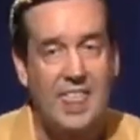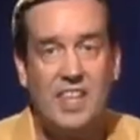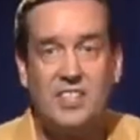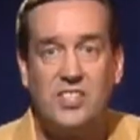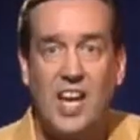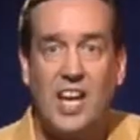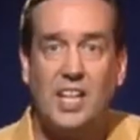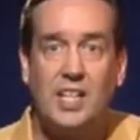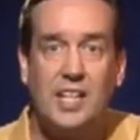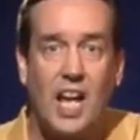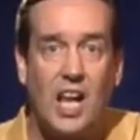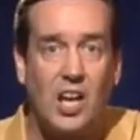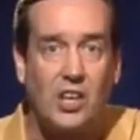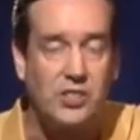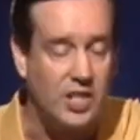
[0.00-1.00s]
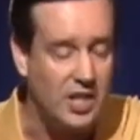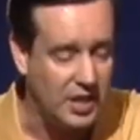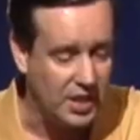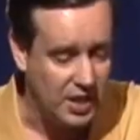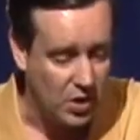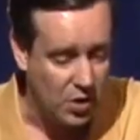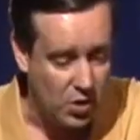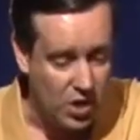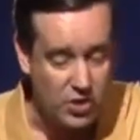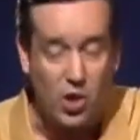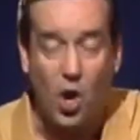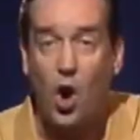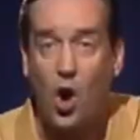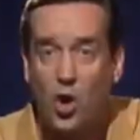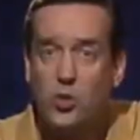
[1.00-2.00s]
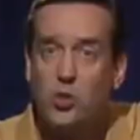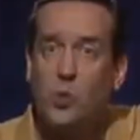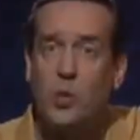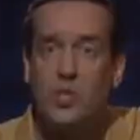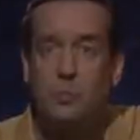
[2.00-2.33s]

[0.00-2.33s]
The second galaxy is also a